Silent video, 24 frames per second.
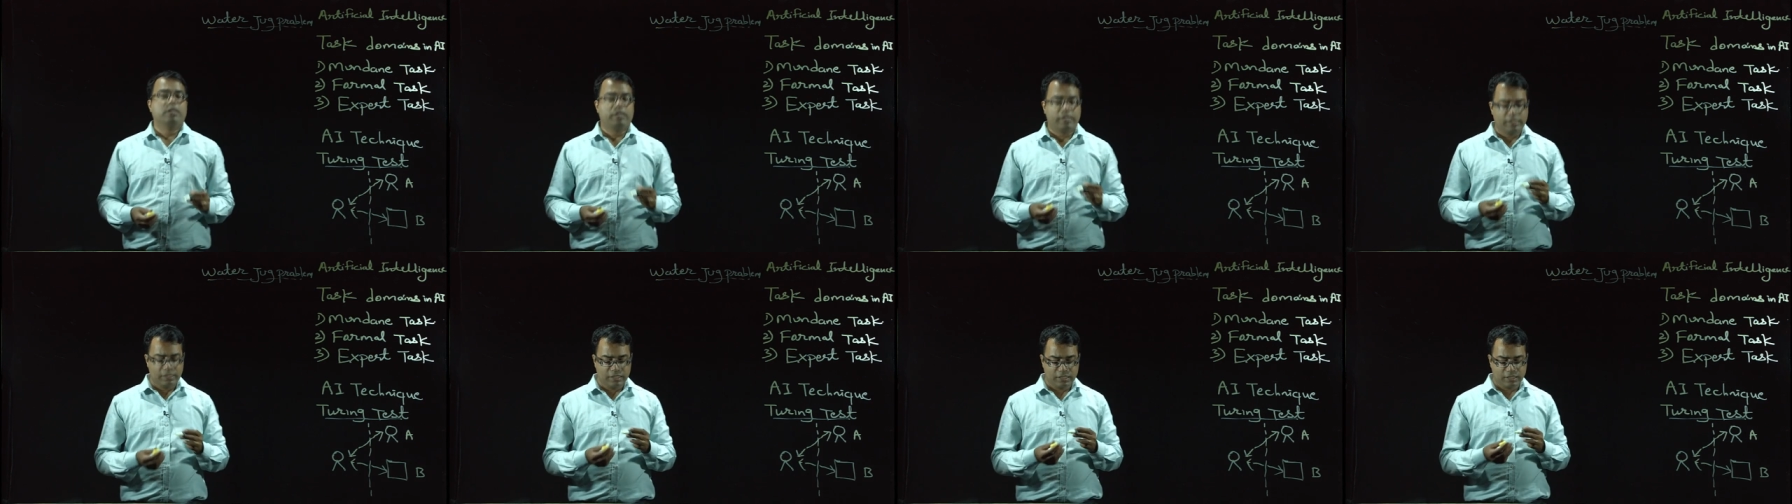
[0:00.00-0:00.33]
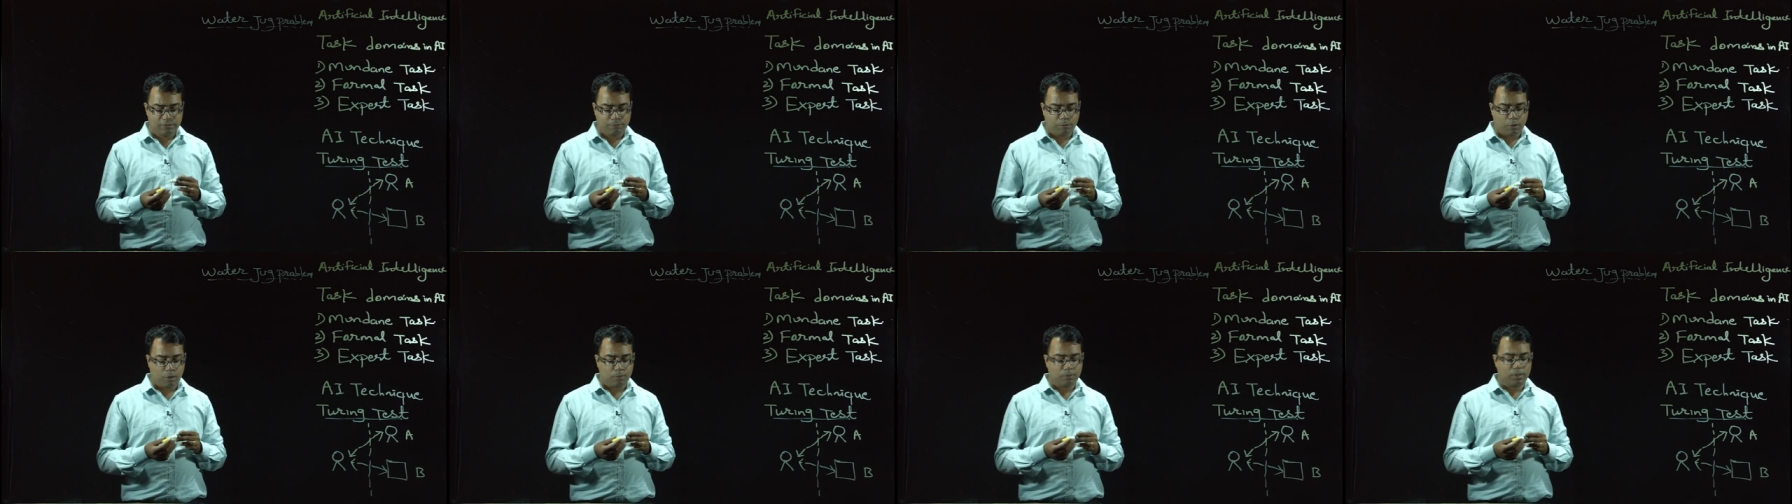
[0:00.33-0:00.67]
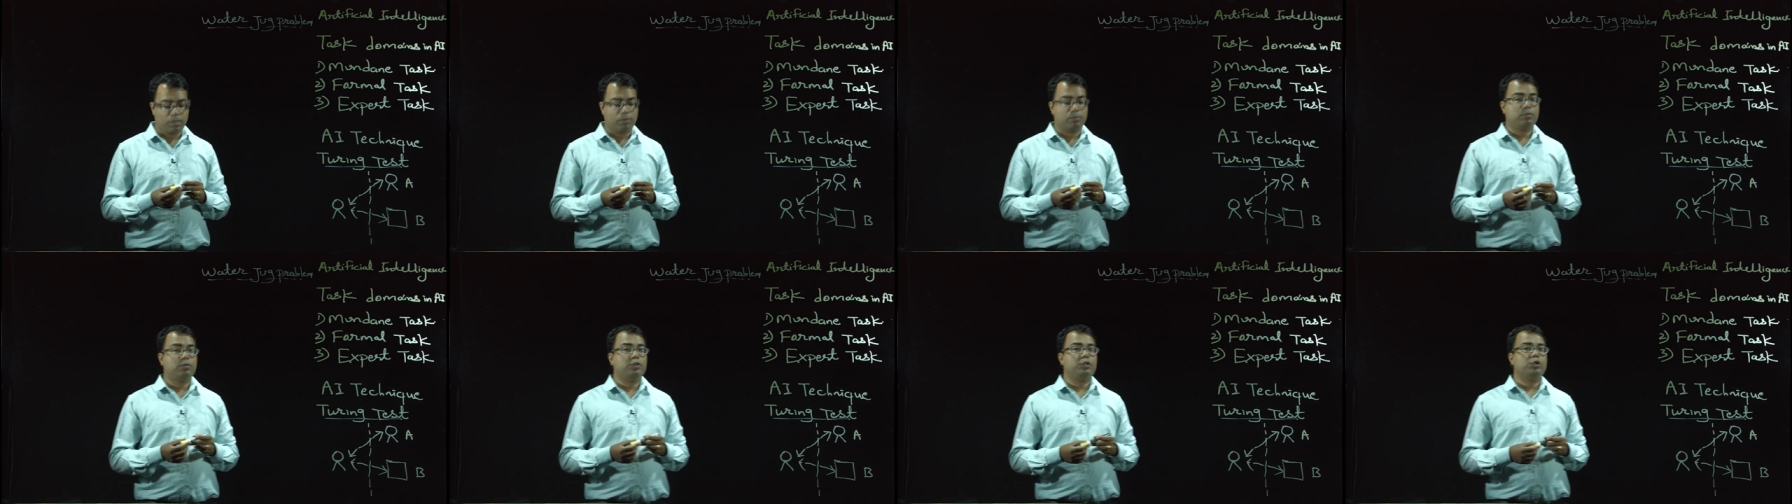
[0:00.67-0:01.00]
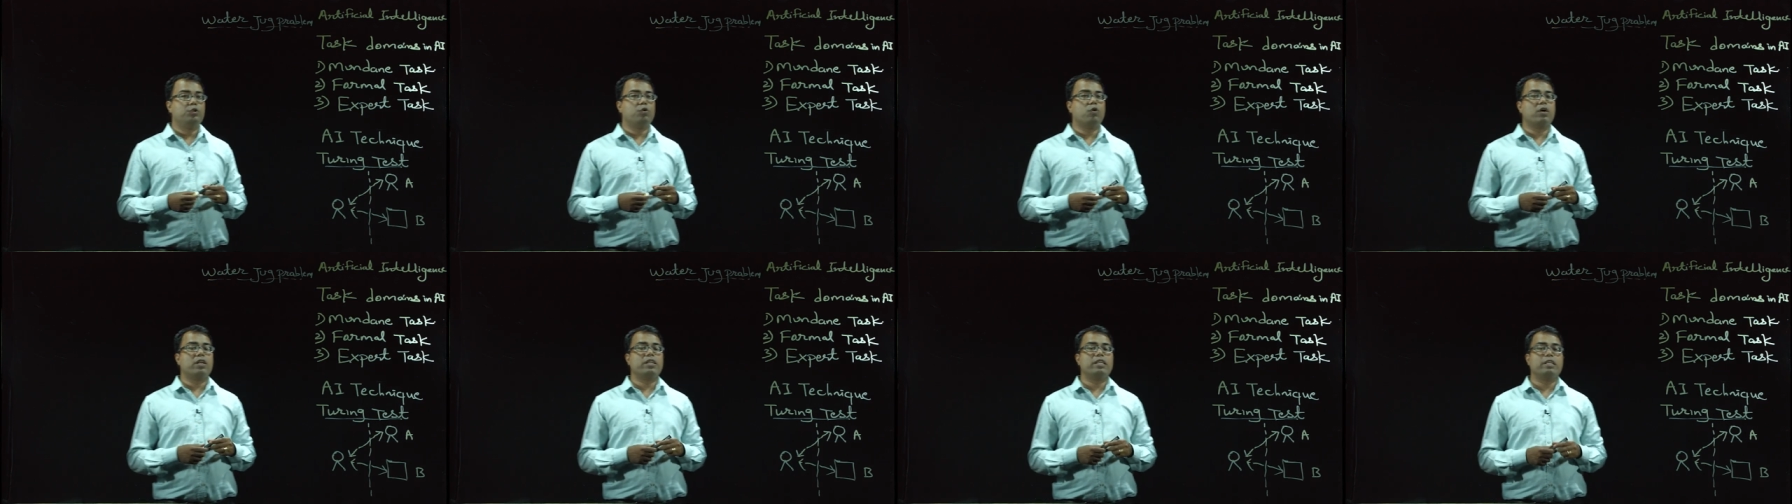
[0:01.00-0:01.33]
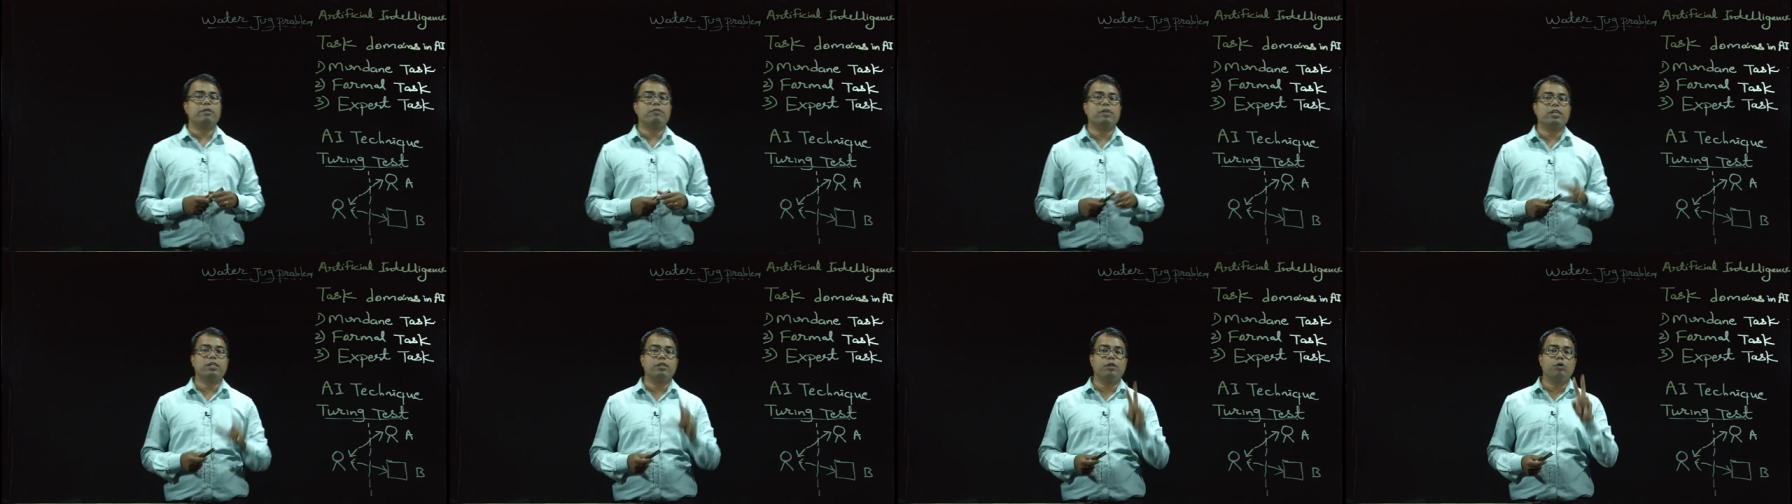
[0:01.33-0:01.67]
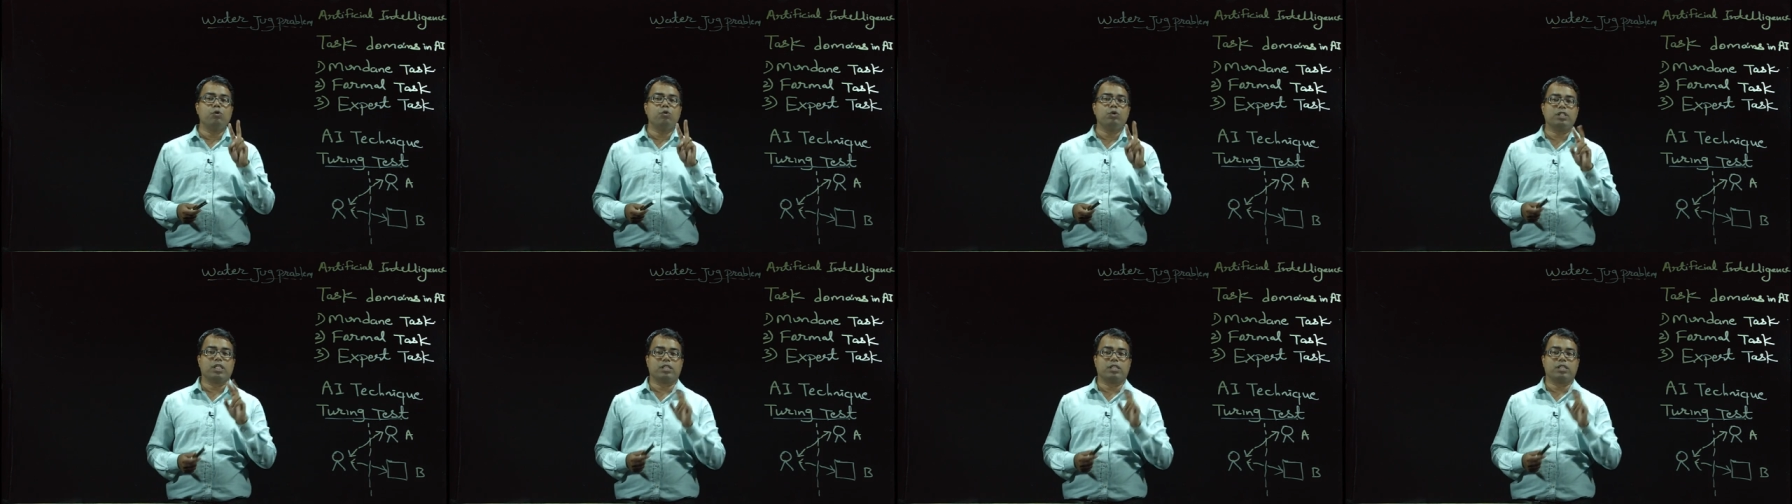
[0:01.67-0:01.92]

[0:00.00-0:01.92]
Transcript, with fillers: In this problem, you are given two